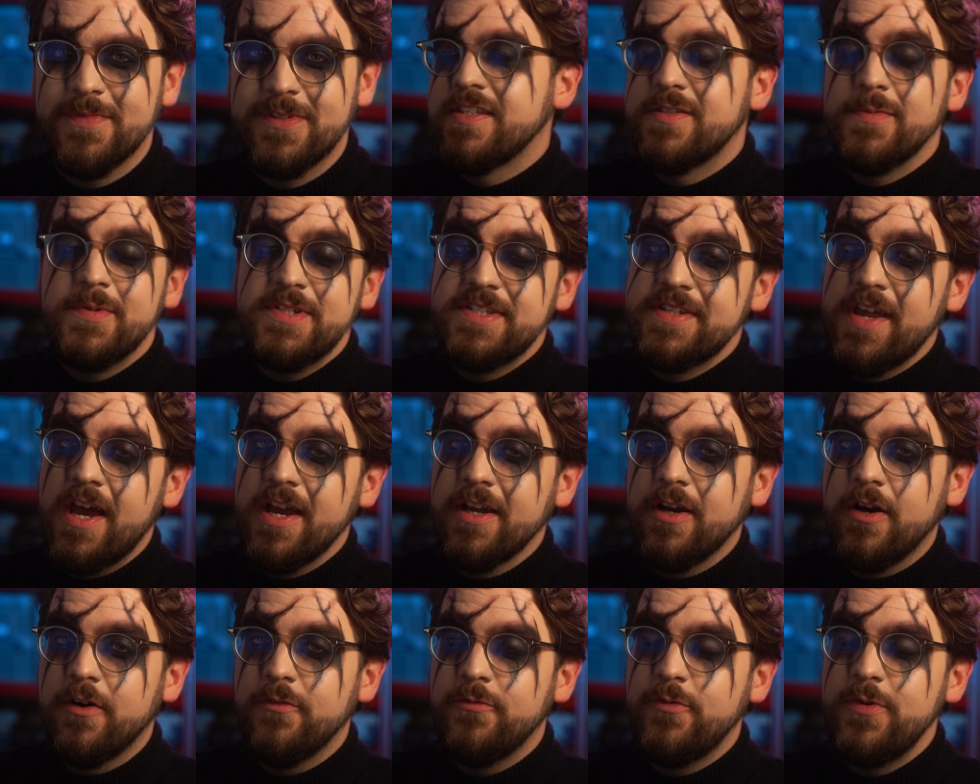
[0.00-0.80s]
So we're
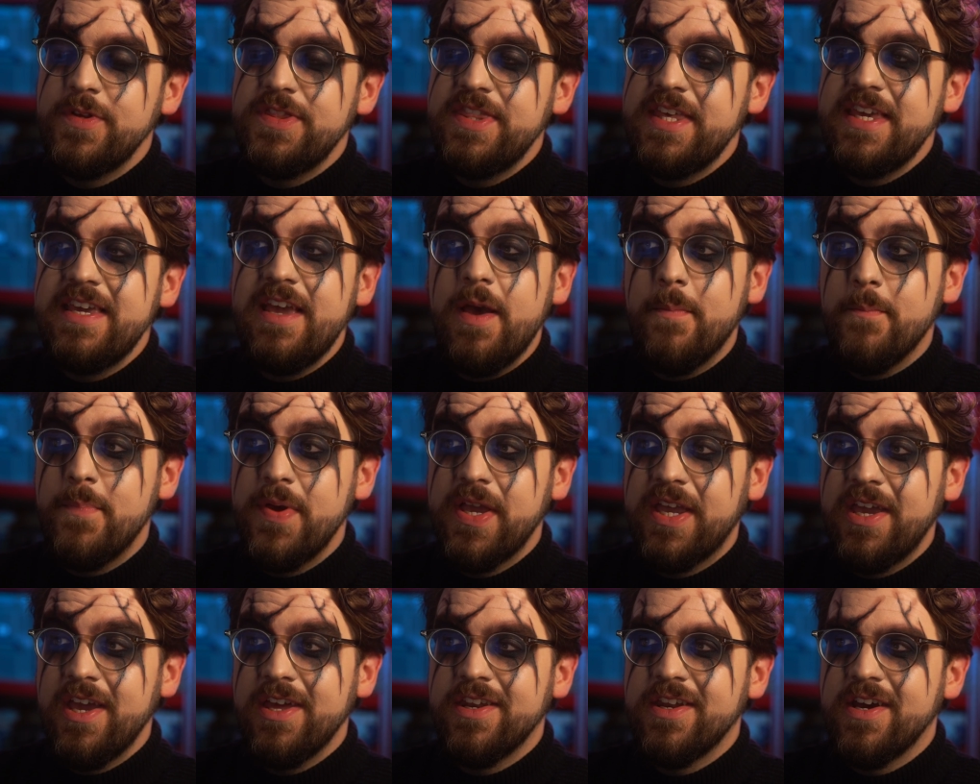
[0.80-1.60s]
starting off with the
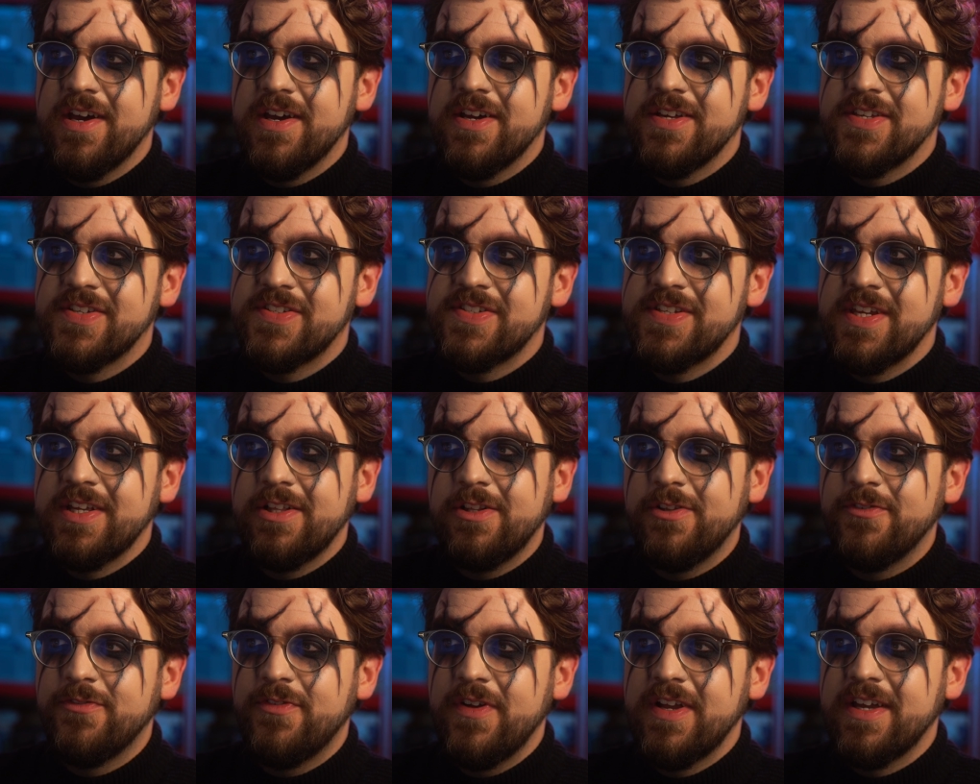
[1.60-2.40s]
beginner
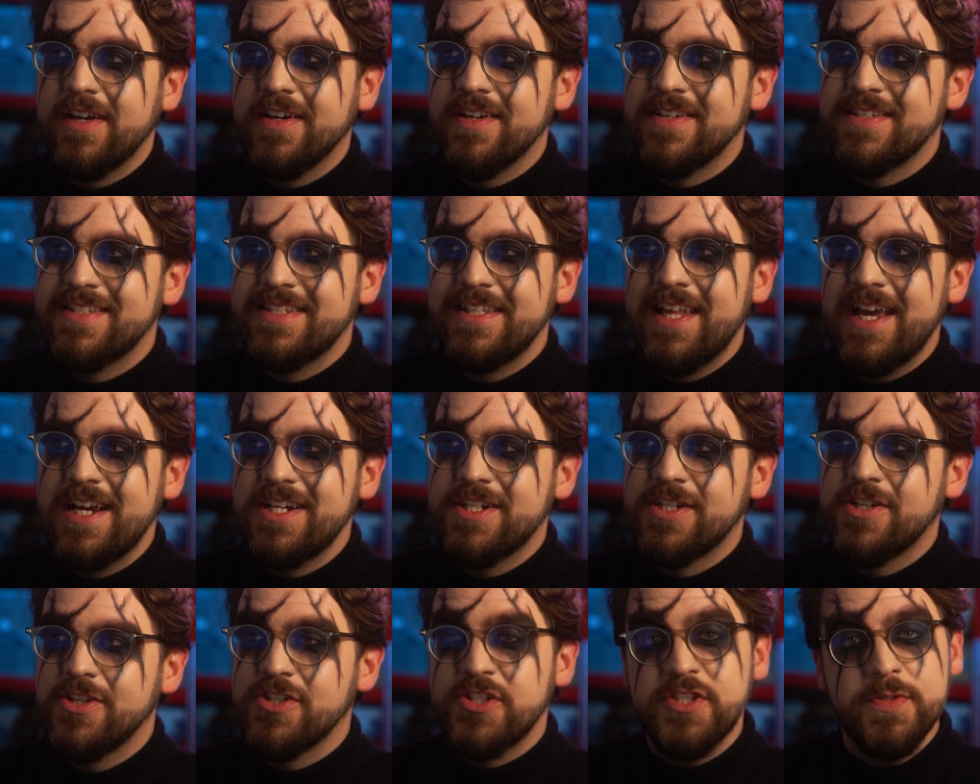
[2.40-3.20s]
single figure /
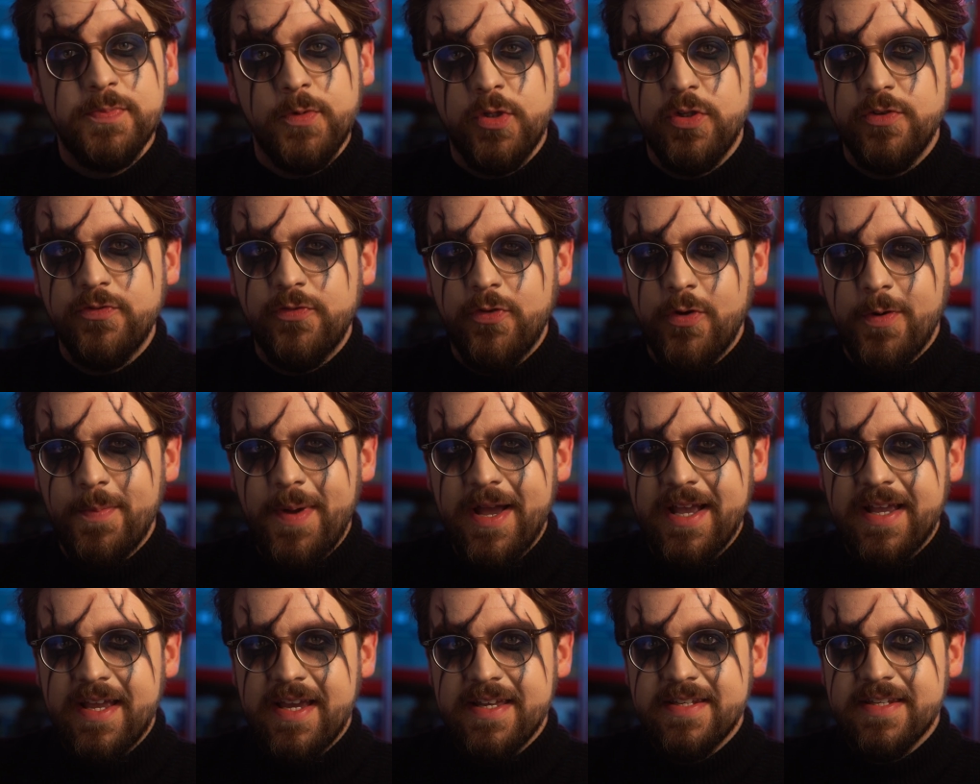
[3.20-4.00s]
small
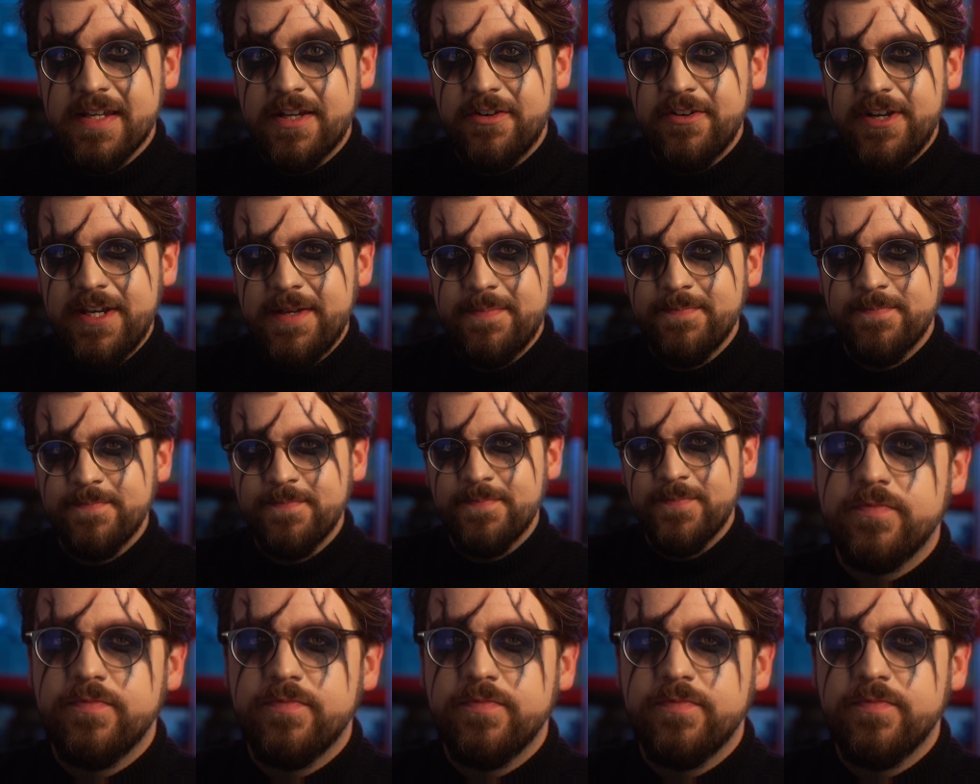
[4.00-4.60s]
format category.